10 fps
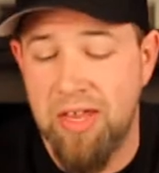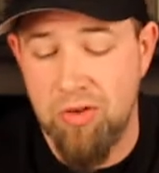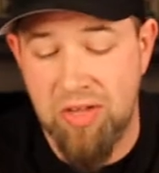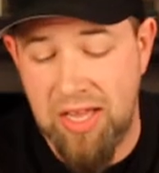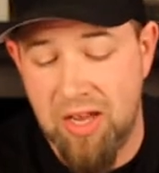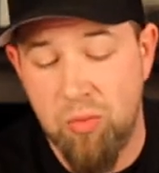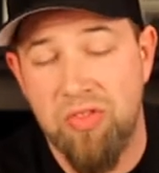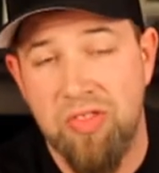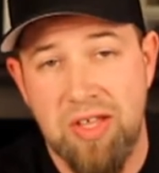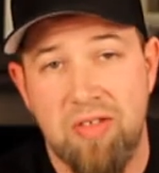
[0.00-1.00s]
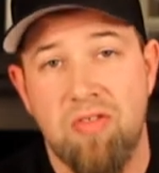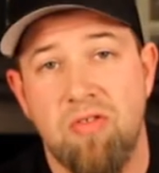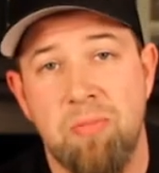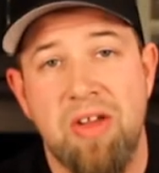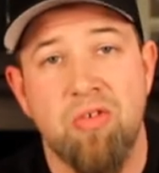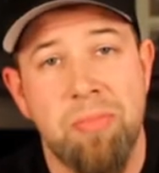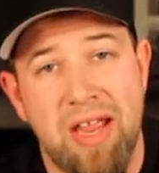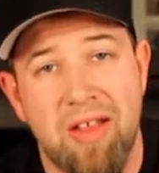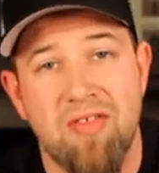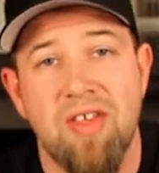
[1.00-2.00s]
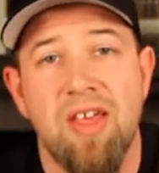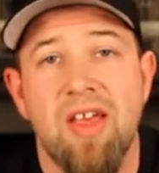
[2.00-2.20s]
like you can with these special paints.